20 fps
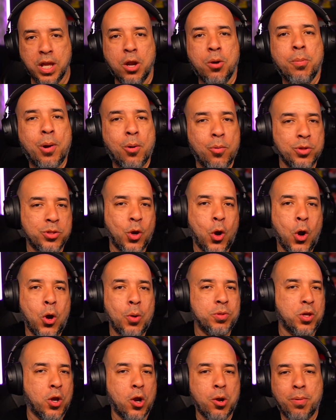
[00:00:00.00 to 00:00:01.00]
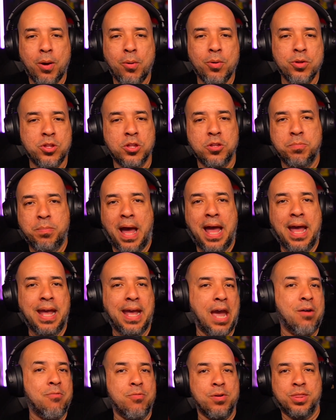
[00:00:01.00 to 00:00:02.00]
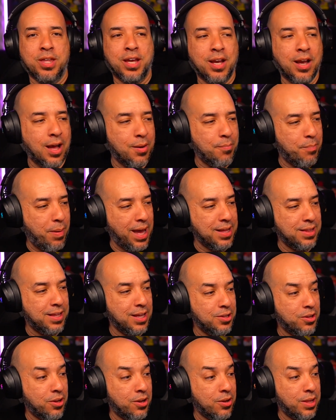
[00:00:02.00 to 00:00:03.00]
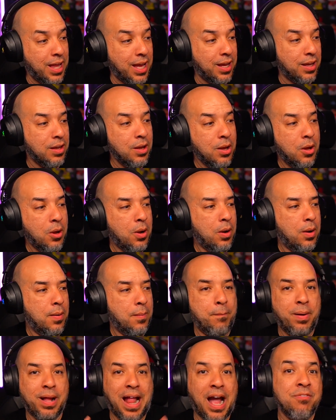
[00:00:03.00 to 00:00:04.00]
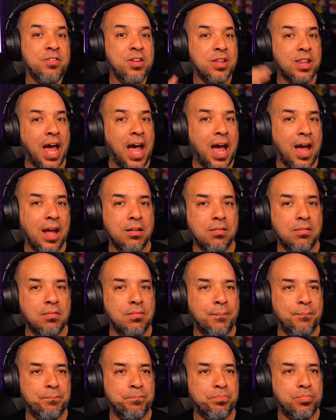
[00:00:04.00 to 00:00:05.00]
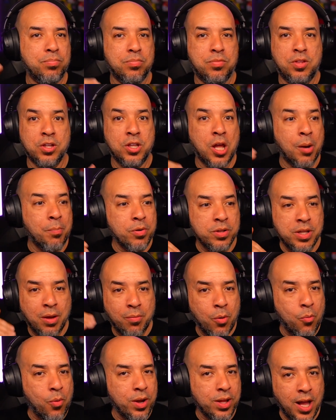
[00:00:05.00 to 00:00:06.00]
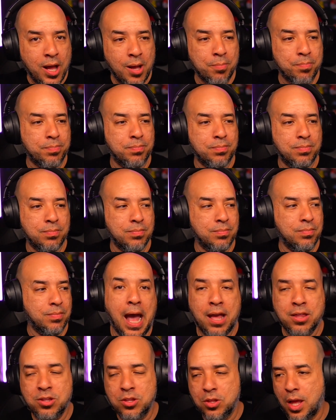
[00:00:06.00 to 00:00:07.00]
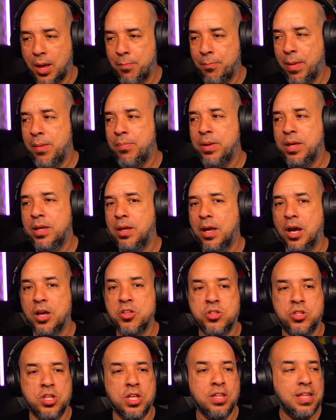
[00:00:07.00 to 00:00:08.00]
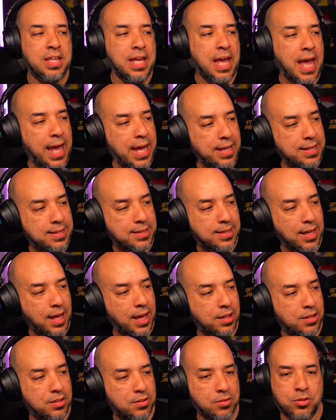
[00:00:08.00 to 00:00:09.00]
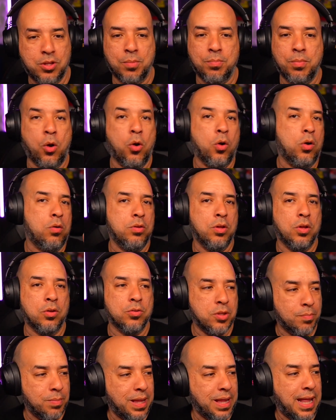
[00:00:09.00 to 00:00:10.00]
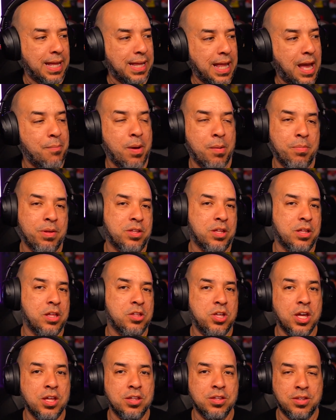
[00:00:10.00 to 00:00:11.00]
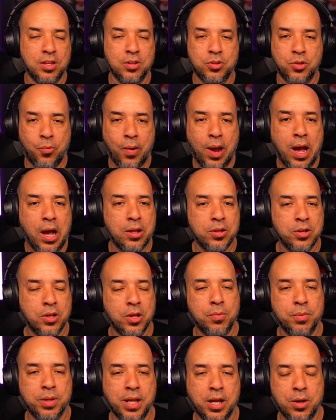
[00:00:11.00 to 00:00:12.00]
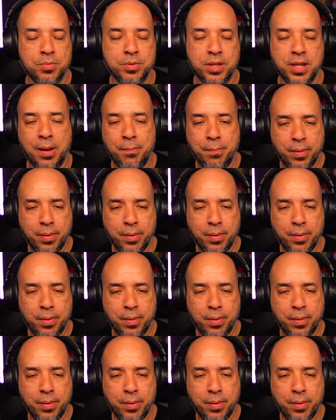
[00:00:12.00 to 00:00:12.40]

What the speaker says: Everybody was home, so everybody was just buying everything back then, But after that, the number never went up as maybe a GTA 6 or something like that. Maybe it's going to change things around, when it comes to that.